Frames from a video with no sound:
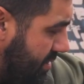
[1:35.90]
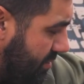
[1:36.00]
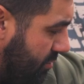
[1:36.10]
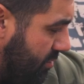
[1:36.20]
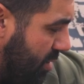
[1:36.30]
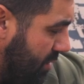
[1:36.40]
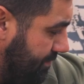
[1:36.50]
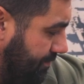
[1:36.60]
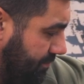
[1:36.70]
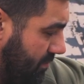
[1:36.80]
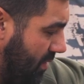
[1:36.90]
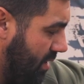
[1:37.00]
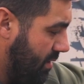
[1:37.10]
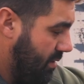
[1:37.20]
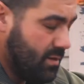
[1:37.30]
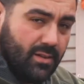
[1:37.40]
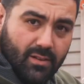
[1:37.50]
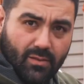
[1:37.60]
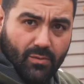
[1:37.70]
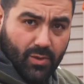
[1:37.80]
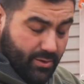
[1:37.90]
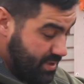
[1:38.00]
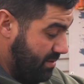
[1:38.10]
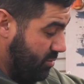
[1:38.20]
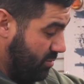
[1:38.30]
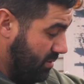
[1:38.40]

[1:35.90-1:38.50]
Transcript: screw them on. Very simple.